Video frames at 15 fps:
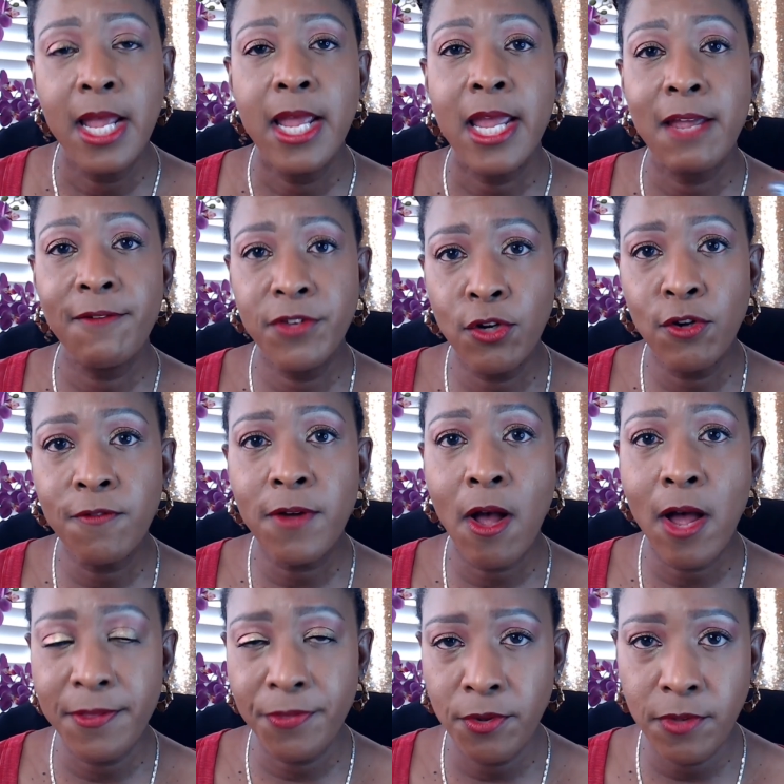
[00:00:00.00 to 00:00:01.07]
if you've
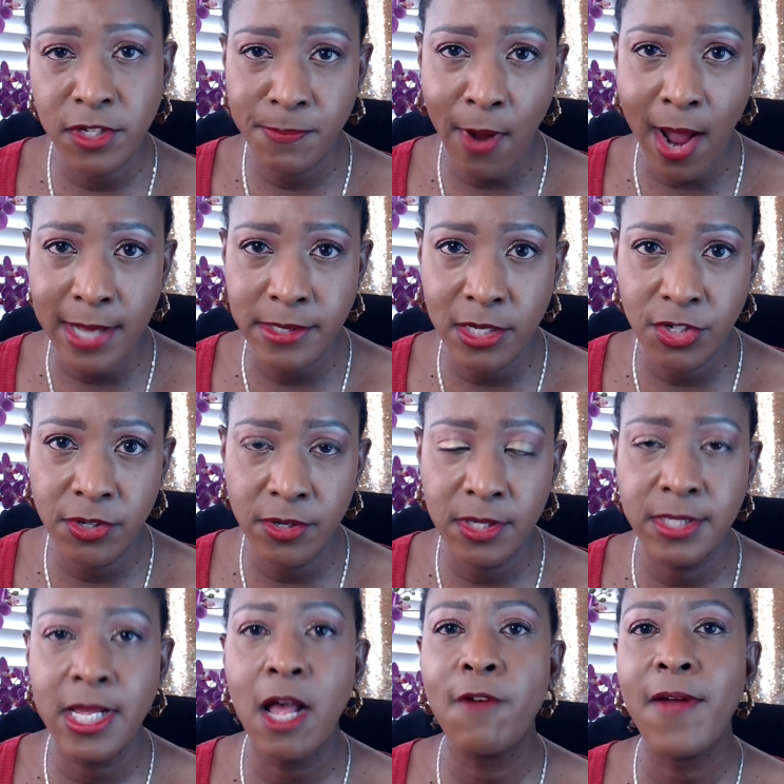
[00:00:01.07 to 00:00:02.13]
gone through this process
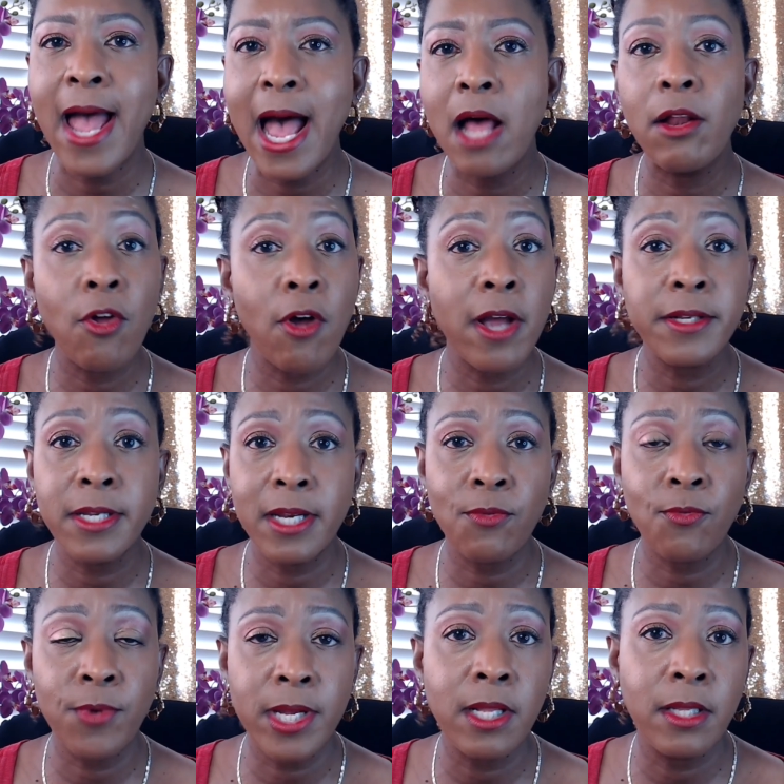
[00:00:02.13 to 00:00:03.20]
yourself, how long did it
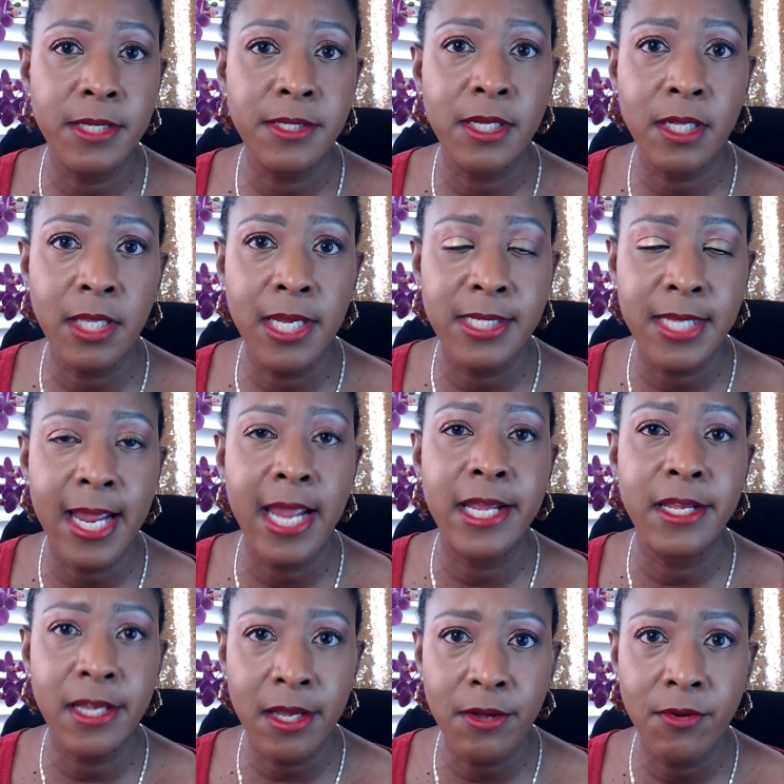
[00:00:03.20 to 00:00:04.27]
realistically take
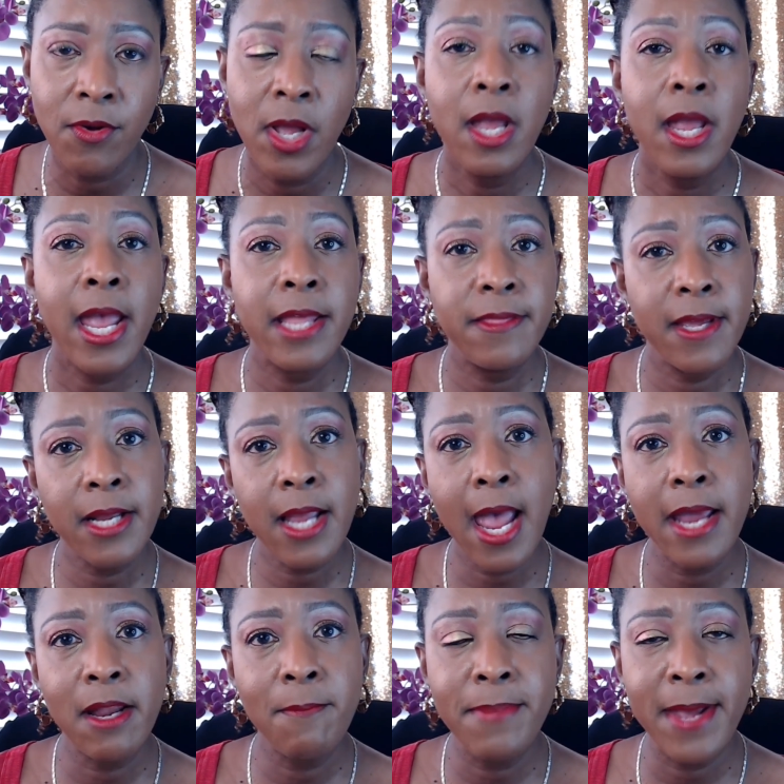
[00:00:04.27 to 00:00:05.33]
you? And then
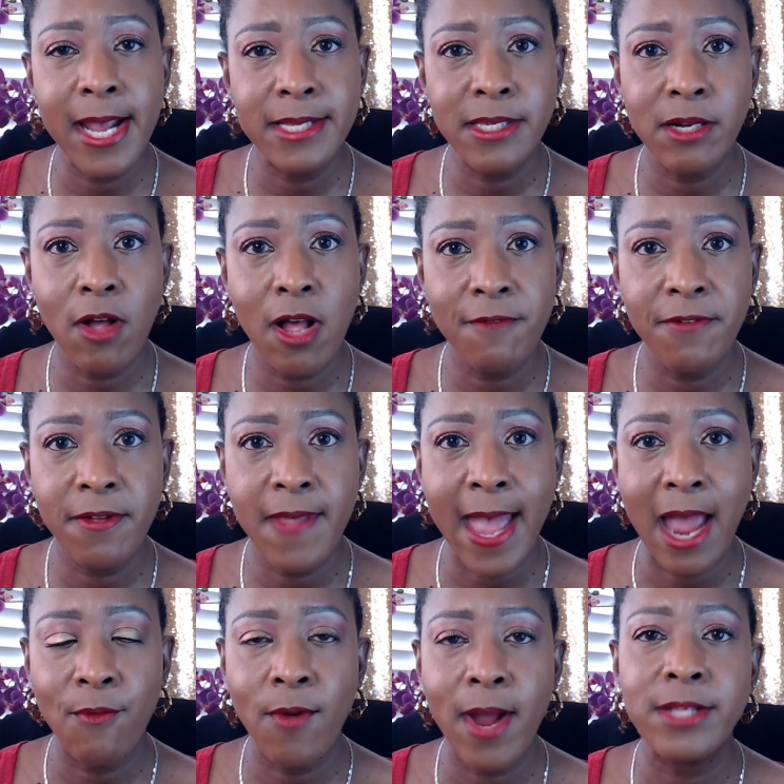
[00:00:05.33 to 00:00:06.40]
kind of base it off of
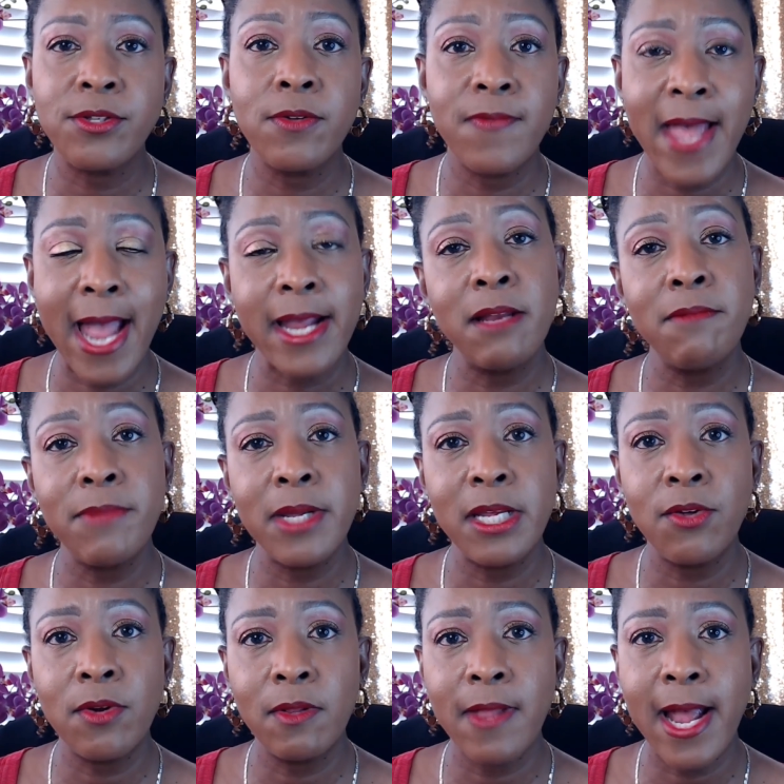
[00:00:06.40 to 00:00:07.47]
that, right? So that can be
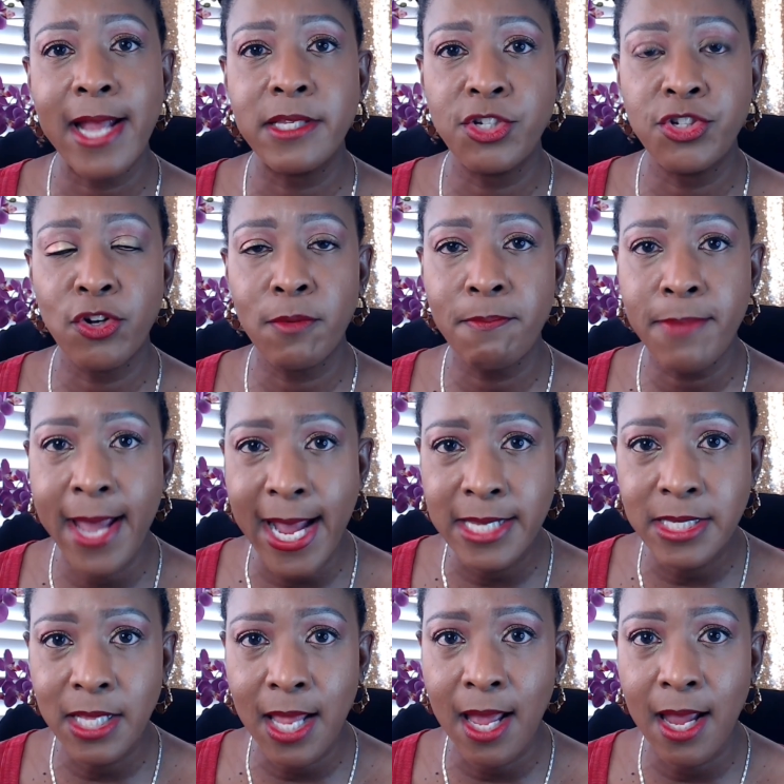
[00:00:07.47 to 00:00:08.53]
utilized as your
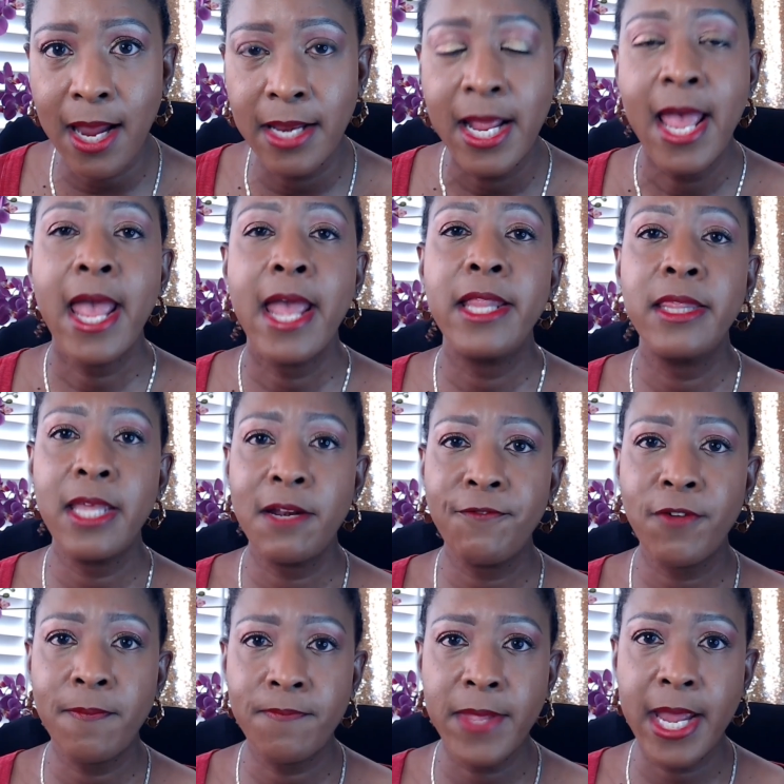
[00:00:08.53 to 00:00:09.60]
baseline. And then
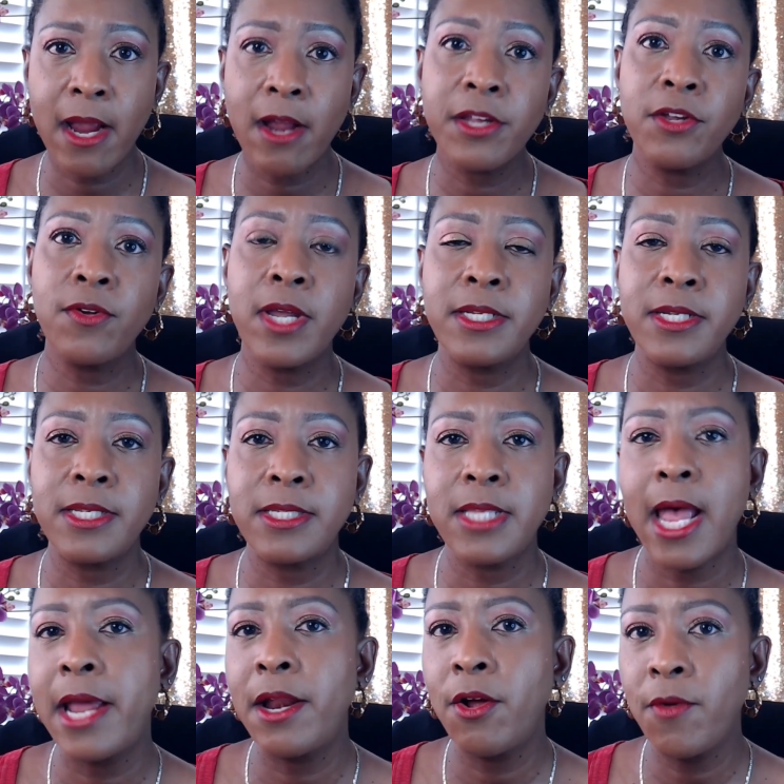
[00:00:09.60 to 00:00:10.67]
from there, you can
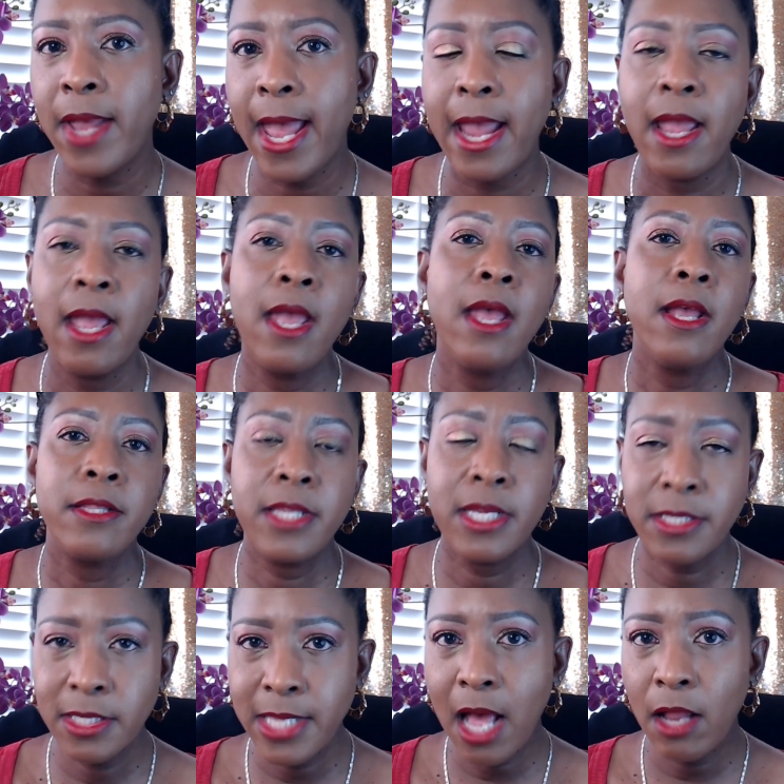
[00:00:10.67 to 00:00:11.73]
decide, okay, this
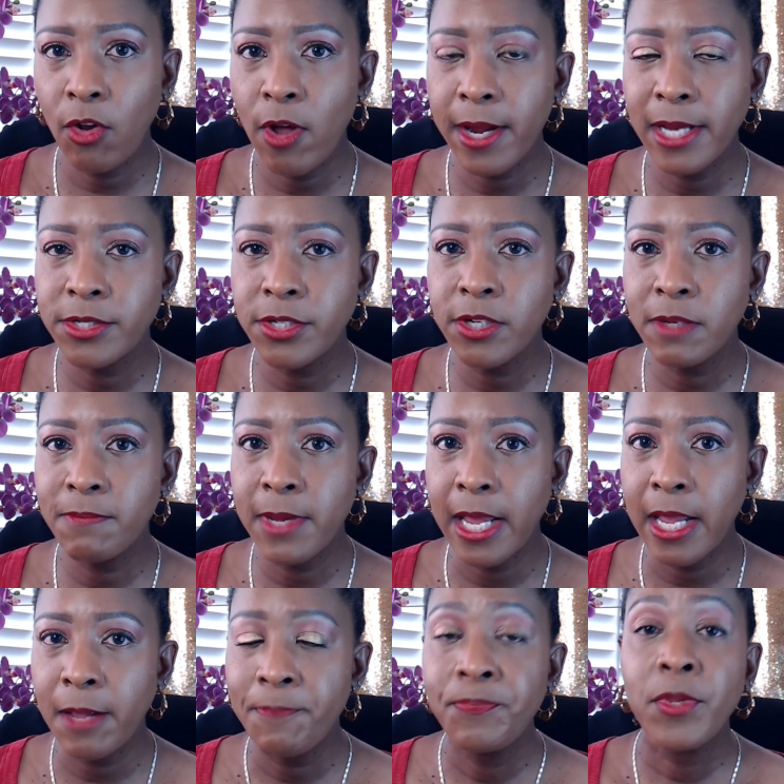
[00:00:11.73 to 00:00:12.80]
is how long it took
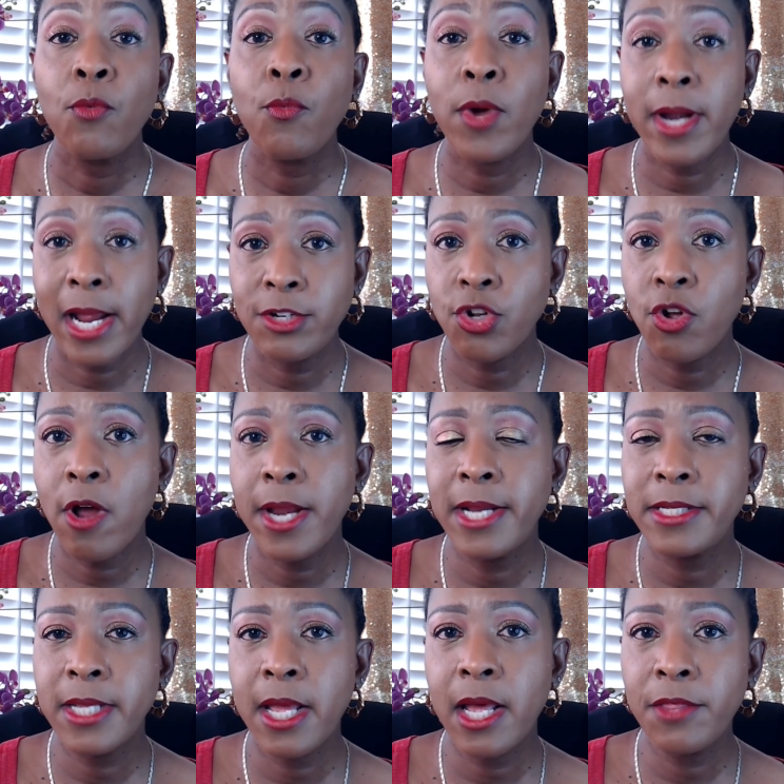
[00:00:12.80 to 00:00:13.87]
me when I taught it
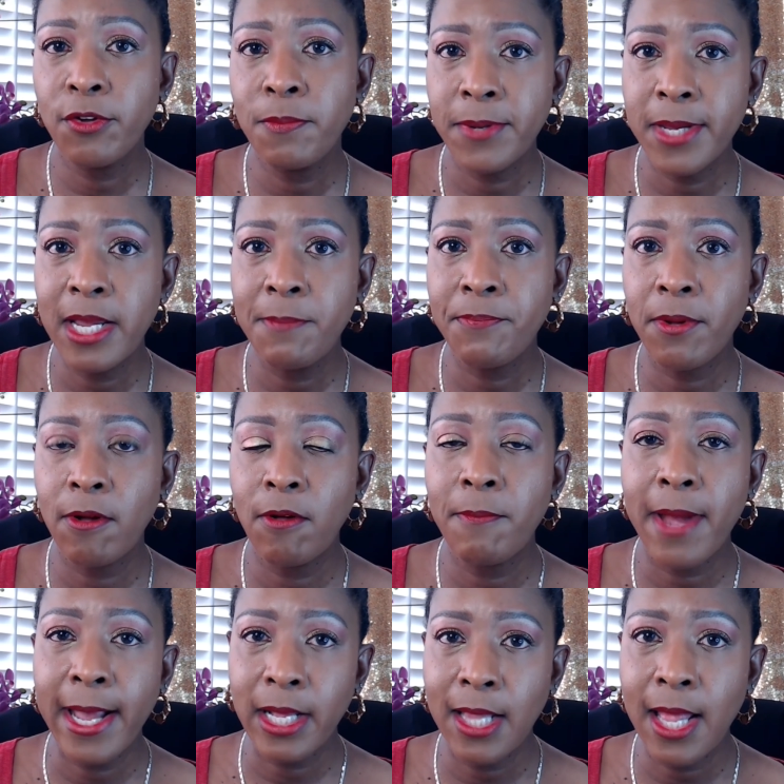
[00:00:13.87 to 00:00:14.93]
to other people,
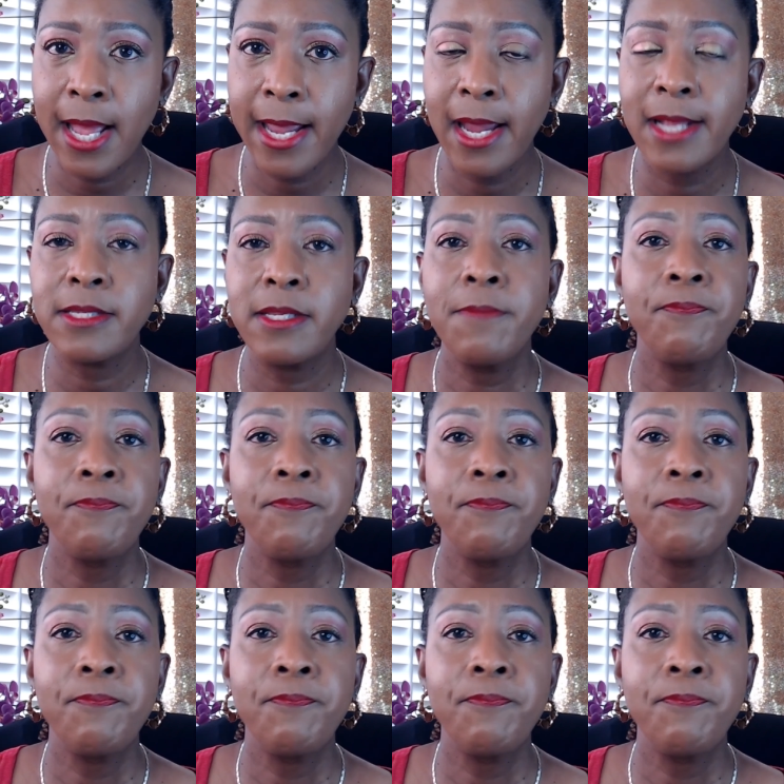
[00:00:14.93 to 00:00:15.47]
my clients,